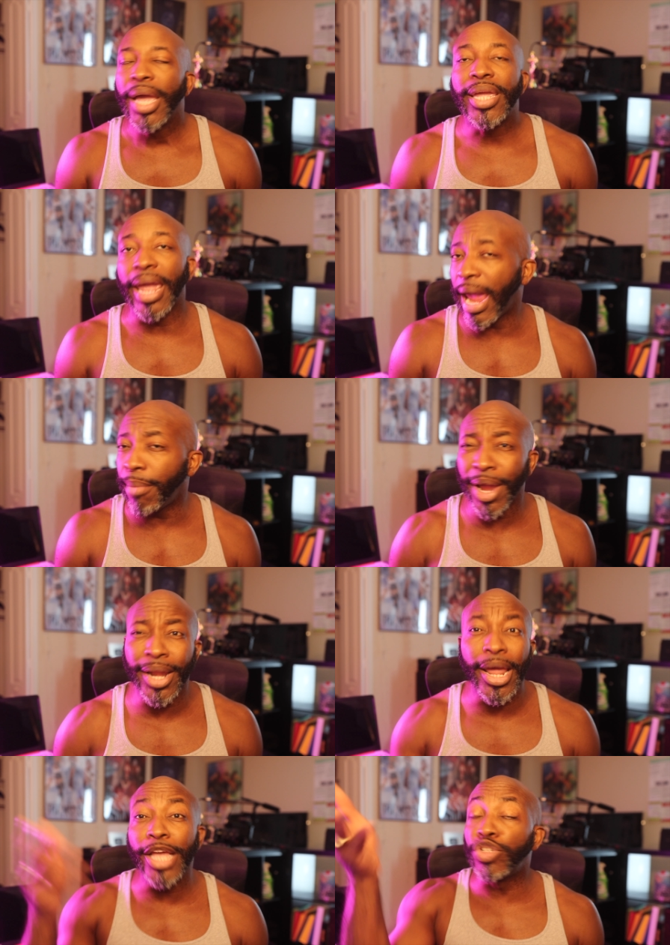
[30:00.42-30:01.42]

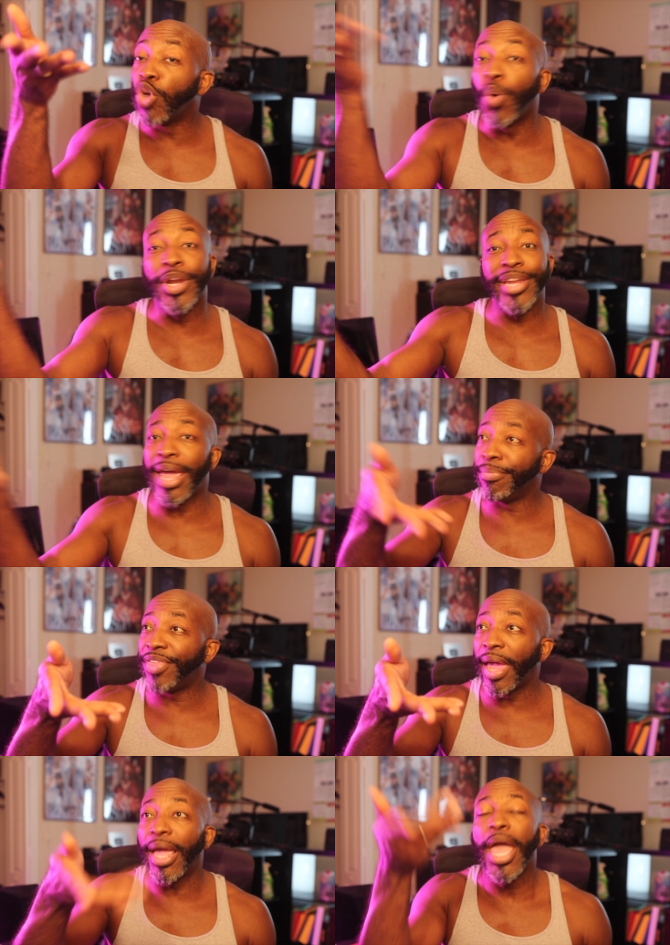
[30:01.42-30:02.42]
Cameron is doing the damn
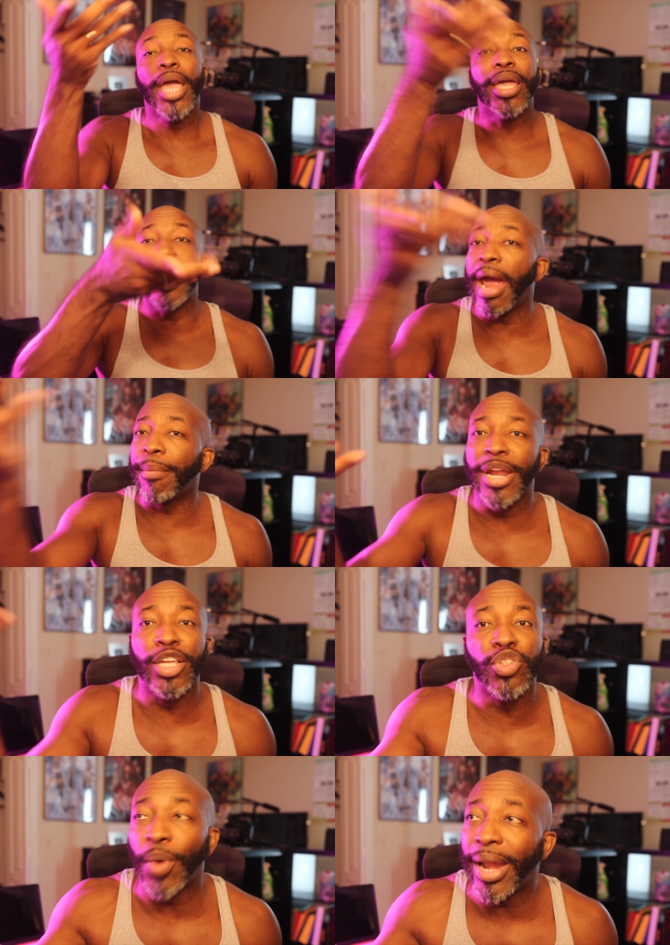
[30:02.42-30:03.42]
thing. Cameron
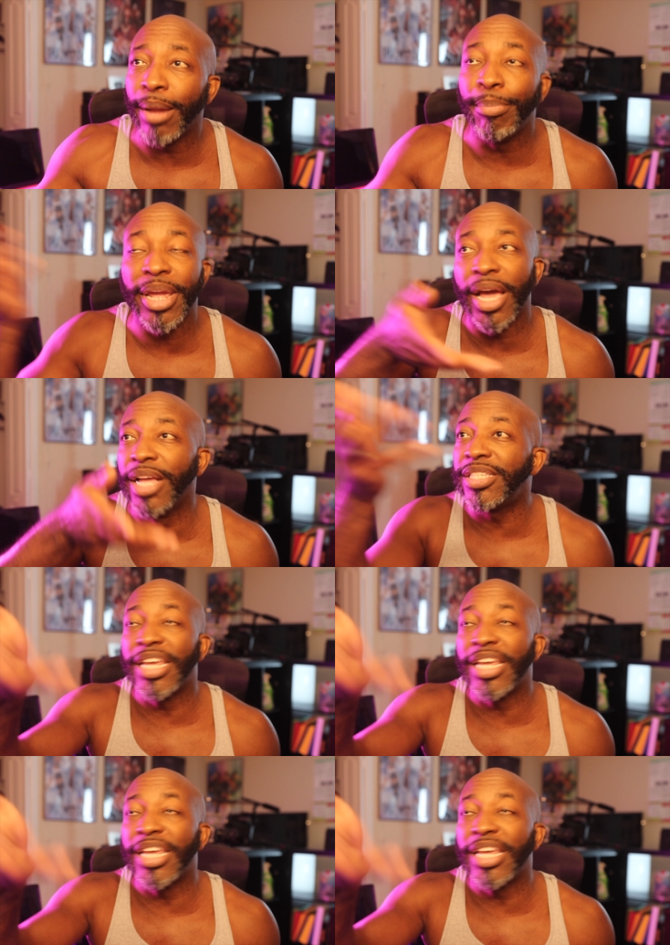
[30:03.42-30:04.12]
is winning because